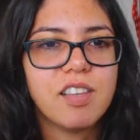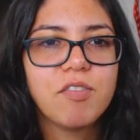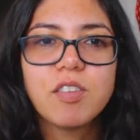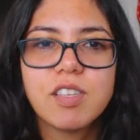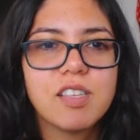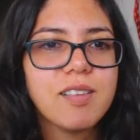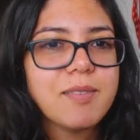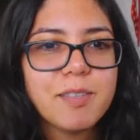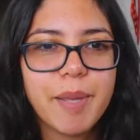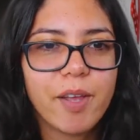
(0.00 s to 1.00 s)
If you see
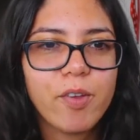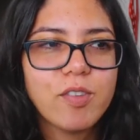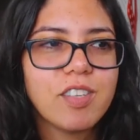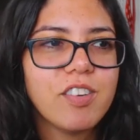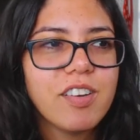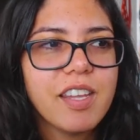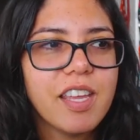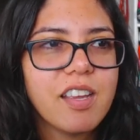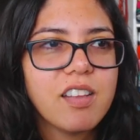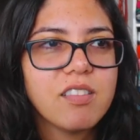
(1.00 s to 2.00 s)
some speckles and you're
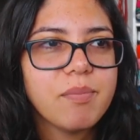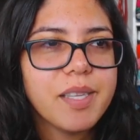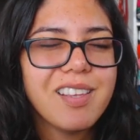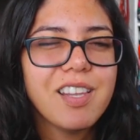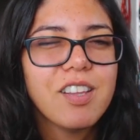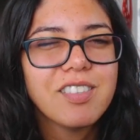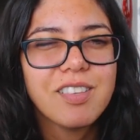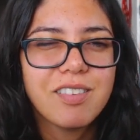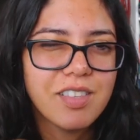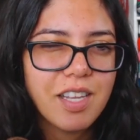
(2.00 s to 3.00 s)
like, but they look
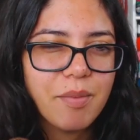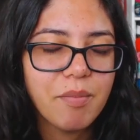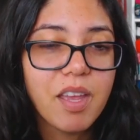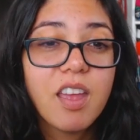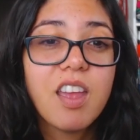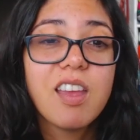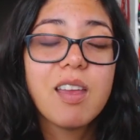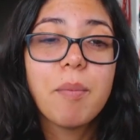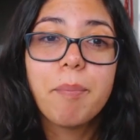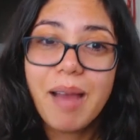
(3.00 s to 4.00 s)
so dim,
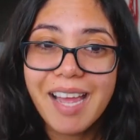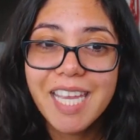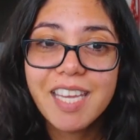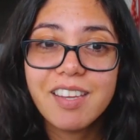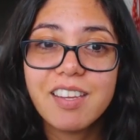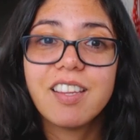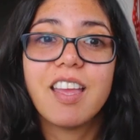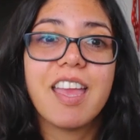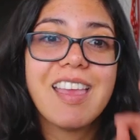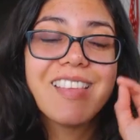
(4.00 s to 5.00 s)
buy it.
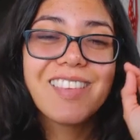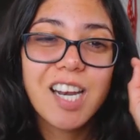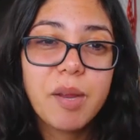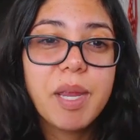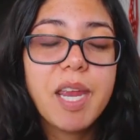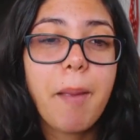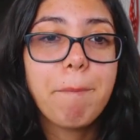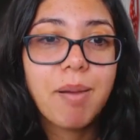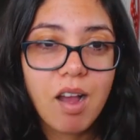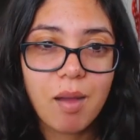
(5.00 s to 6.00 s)
It's gonna be
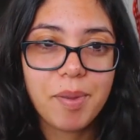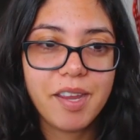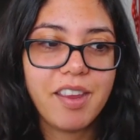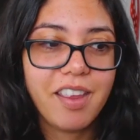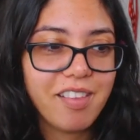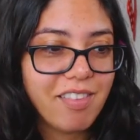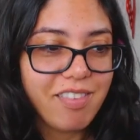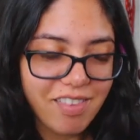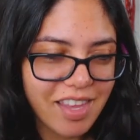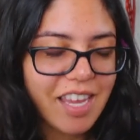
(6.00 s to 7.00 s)
popping.
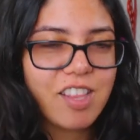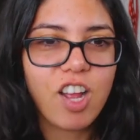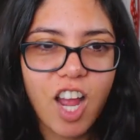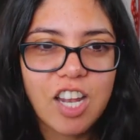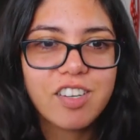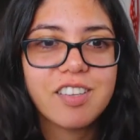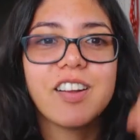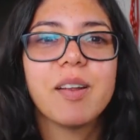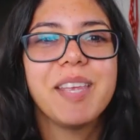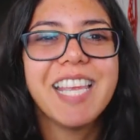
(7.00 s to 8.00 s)
It's like the colors are
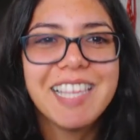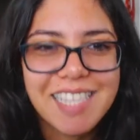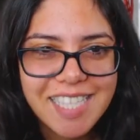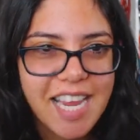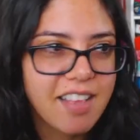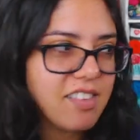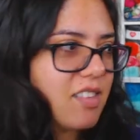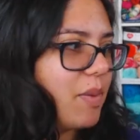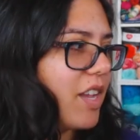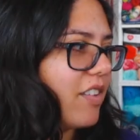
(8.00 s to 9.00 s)
gonna be
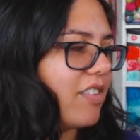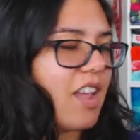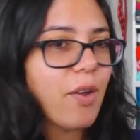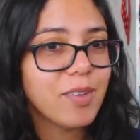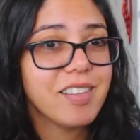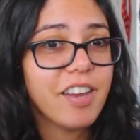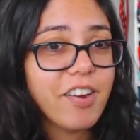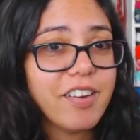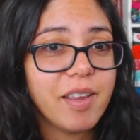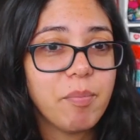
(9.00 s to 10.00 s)
intense because I was
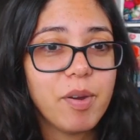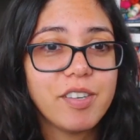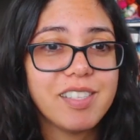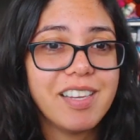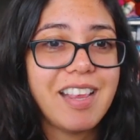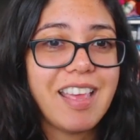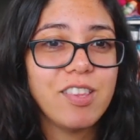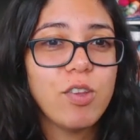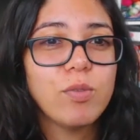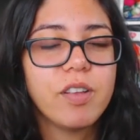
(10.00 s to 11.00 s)
there in person
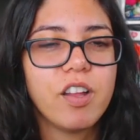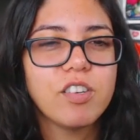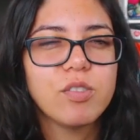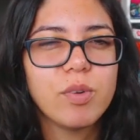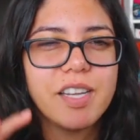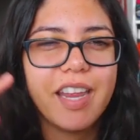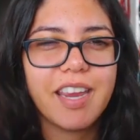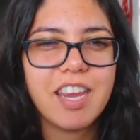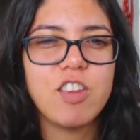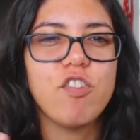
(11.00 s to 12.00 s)
and those colors were
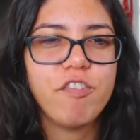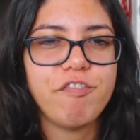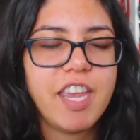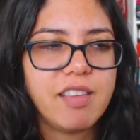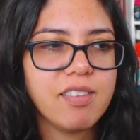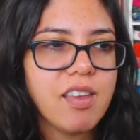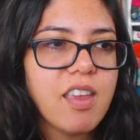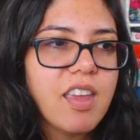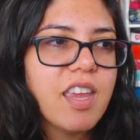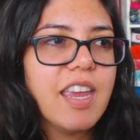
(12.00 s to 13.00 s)
like in your face,
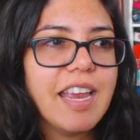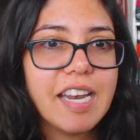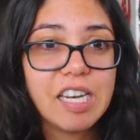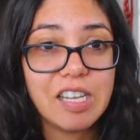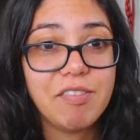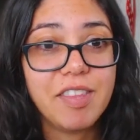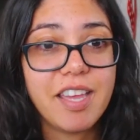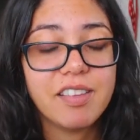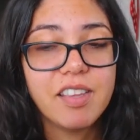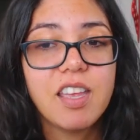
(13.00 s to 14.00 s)
and I love
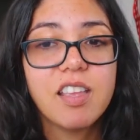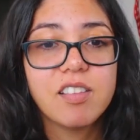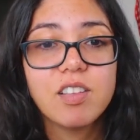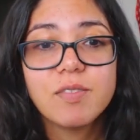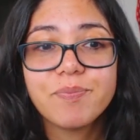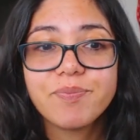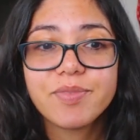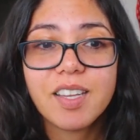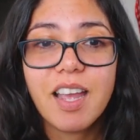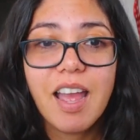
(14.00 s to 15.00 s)
that. So
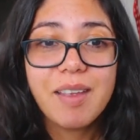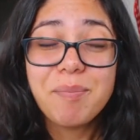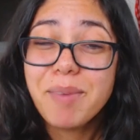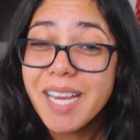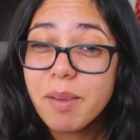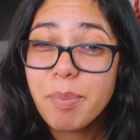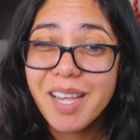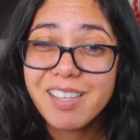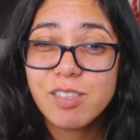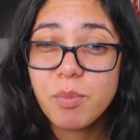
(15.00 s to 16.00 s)
I might
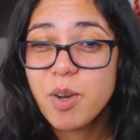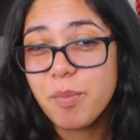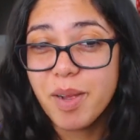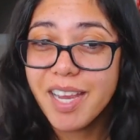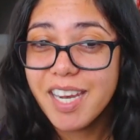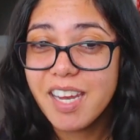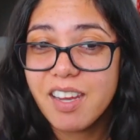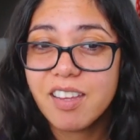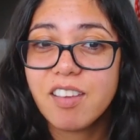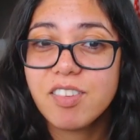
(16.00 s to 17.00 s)
buy some
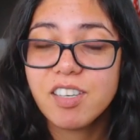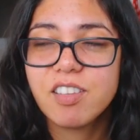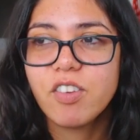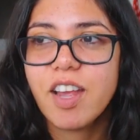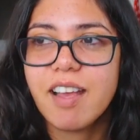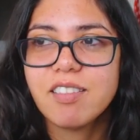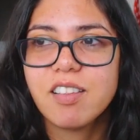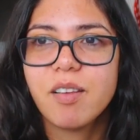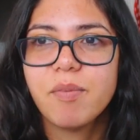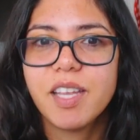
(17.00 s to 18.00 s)
Hermione if she still has
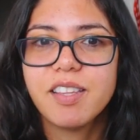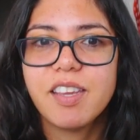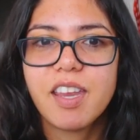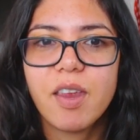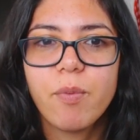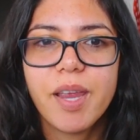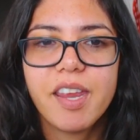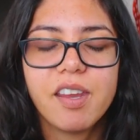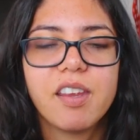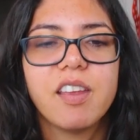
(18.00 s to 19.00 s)
some in DK
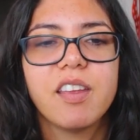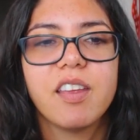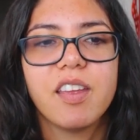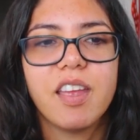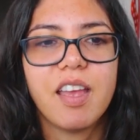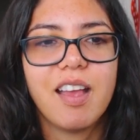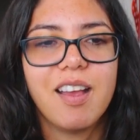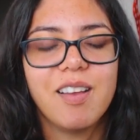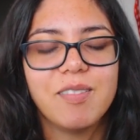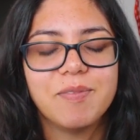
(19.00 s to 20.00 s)
weight
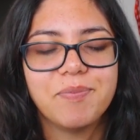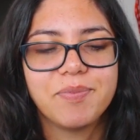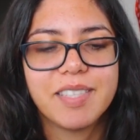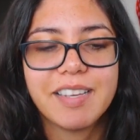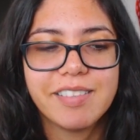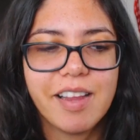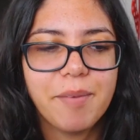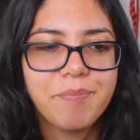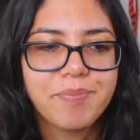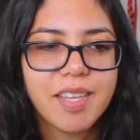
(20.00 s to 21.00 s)
next
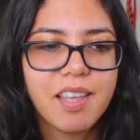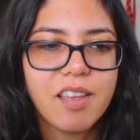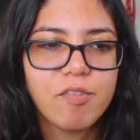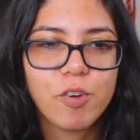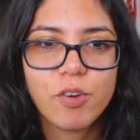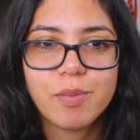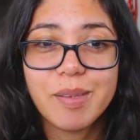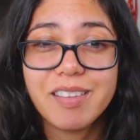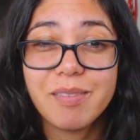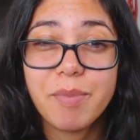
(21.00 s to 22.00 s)
time for
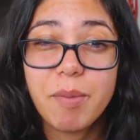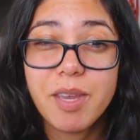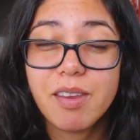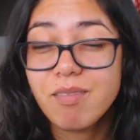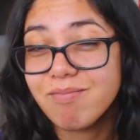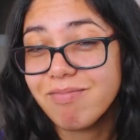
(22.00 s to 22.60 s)
Christmas, maybe.